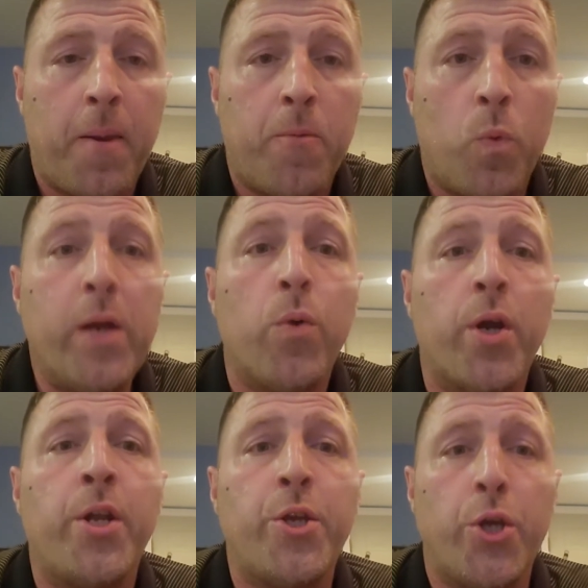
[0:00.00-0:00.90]
we were
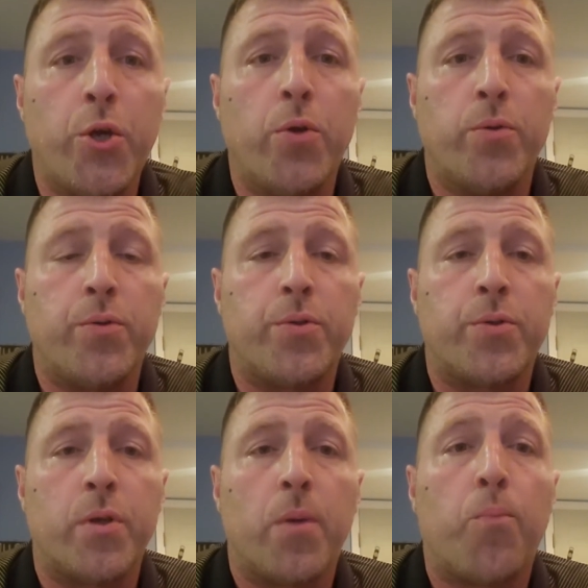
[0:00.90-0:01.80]
going to
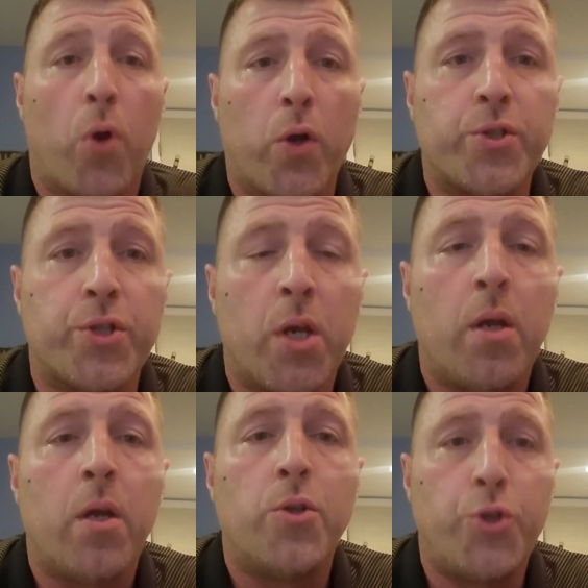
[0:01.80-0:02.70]
use Brooks
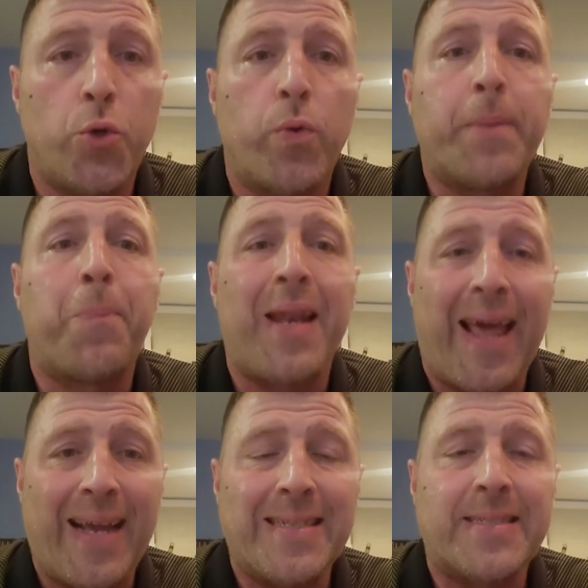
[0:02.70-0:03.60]
to
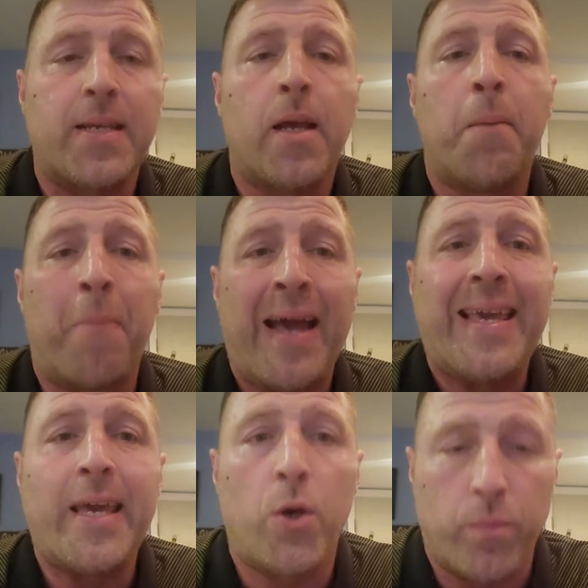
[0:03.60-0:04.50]
replace
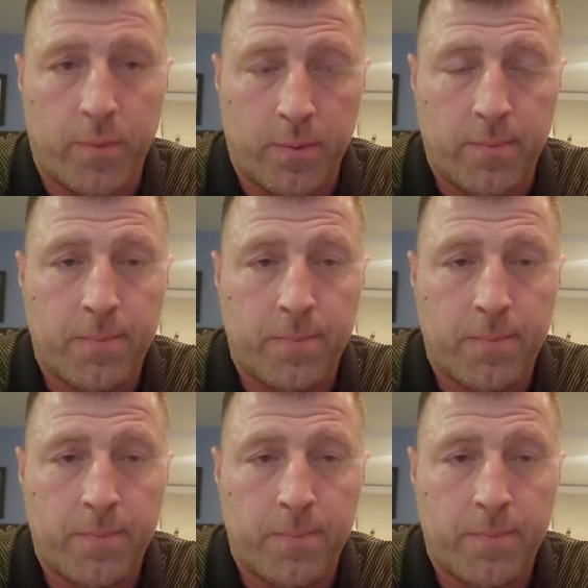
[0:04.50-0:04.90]
Mike Hilton.